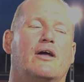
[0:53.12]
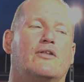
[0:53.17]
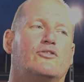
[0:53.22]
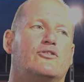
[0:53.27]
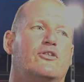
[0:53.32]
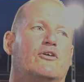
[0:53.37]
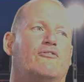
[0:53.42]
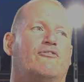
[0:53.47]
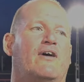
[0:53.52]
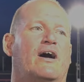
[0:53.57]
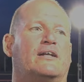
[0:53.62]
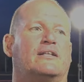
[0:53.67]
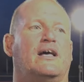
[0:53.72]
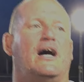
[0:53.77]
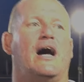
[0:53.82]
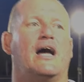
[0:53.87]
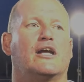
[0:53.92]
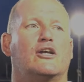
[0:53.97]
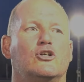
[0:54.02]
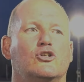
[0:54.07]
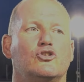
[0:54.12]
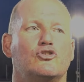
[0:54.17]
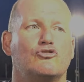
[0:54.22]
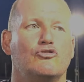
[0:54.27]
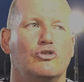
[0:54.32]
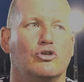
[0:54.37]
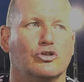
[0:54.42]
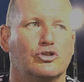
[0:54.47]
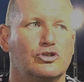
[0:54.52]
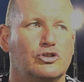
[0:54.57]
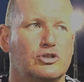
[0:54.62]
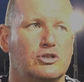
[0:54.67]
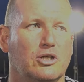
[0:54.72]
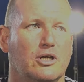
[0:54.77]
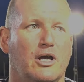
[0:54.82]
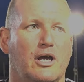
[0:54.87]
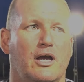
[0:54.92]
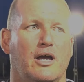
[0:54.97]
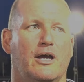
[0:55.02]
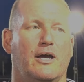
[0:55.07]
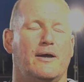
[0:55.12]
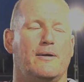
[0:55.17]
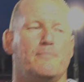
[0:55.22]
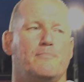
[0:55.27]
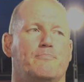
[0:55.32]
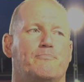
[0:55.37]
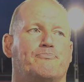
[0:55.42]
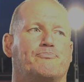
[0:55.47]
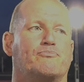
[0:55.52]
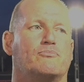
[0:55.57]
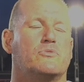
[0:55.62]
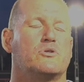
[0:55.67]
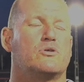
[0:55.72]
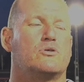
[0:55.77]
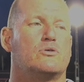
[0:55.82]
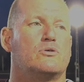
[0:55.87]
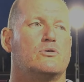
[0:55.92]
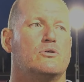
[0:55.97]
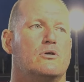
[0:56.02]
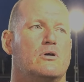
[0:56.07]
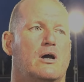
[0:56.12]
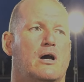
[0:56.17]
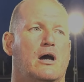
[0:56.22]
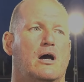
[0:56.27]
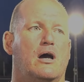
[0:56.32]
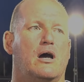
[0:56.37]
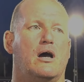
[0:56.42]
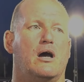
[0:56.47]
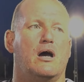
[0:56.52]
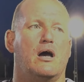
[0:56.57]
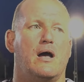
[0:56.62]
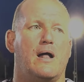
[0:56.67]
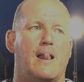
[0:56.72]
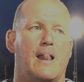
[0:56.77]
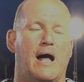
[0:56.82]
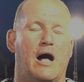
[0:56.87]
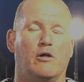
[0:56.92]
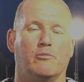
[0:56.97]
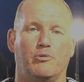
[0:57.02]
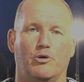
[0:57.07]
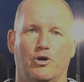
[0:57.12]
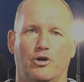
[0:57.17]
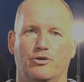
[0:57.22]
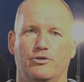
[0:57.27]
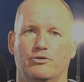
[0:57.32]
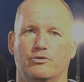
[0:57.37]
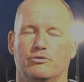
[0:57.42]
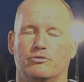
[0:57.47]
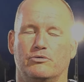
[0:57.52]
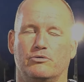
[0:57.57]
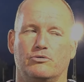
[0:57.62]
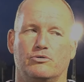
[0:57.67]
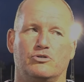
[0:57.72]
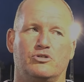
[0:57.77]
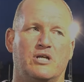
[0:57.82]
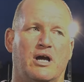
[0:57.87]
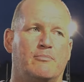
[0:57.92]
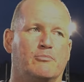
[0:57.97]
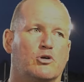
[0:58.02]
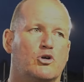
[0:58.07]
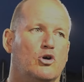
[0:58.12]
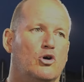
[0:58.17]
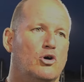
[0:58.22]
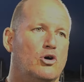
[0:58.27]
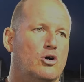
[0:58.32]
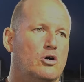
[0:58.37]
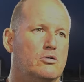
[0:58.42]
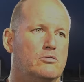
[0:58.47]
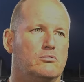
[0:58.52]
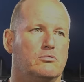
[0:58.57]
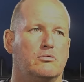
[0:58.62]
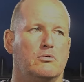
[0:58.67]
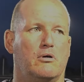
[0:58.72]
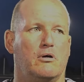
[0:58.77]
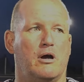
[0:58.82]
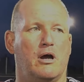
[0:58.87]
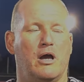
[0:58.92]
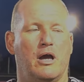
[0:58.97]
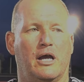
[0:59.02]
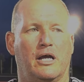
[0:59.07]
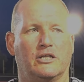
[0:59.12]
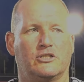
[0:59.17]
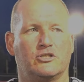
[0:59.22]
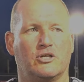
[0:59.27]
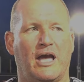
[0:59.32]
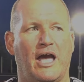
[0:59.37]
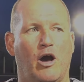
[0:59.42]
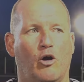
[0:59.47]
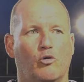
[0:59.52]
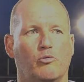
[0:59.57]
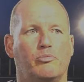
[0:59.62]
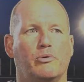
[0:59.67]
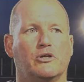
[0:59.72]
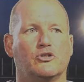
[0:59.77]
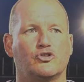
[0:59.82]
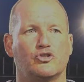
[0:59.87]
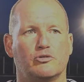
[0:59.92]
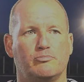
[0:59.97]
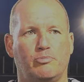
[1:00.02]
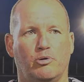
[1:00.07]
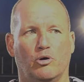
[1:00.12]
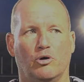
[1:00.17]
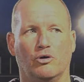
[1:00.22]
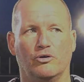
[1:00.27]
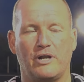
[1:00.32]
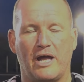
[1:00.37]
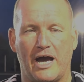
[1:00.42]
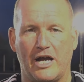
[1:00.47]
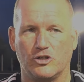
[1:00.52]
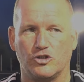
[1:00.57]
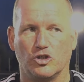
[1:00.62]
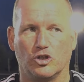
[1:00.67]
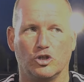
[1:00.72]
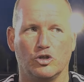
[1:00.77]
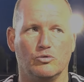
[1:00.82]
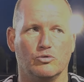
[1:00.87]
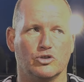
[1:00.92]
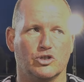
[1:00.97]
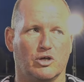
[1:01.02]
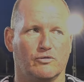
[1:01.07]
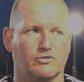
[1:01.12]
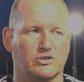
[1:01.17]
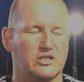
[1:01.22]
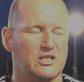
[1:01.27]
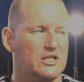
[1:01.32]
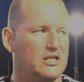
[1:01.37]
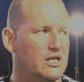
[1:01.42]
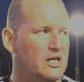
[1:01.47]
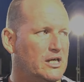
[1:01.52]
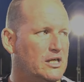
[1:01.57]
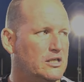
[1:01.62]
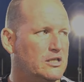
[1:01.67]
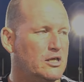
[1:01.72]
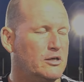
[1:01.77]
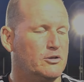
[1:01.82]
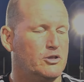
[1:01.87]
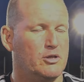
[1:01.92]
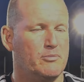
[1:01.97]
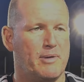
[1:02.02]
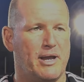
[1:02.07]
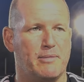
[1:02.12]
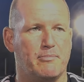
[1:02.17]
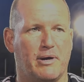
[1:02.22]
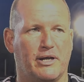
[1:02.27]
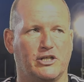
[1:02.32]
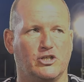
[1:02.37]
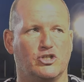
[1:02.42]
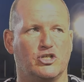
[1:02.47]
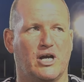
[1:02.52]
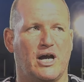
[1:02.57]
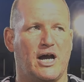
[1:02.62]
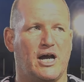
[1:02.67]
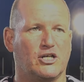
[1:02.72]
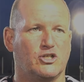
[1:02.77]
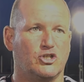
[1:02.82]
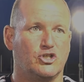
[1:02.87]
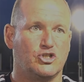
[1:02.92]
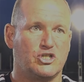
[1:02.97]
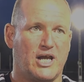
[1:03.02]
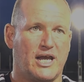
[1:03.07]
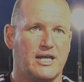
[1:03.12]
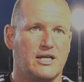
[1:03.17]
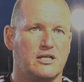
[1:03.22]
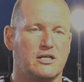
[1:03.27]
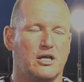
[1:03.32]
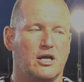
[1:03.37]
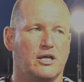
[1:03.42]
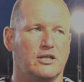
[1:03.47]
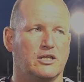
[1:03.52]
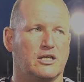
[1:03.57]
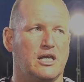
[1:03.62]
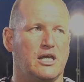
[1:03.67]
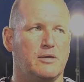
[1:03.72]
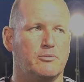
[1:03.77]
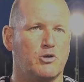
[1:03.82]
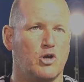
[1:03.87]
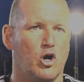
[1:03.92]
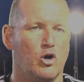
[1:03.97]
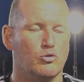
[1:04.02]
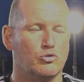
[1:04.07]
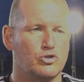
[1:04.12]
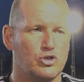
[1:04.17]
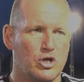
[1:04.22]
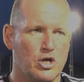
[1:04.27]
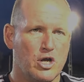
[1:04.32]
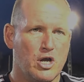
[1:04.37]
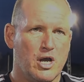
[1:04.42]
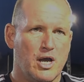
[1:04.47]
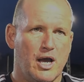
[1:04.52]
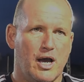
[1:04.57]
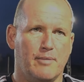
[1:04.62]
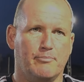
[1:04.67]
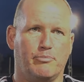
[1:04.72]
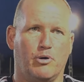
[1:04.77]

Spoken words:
the fact that I can trust Alburn, Jack McCourt, to help and support Nigel, who was obviously the main man in charge, and Jake, the keeper coach, and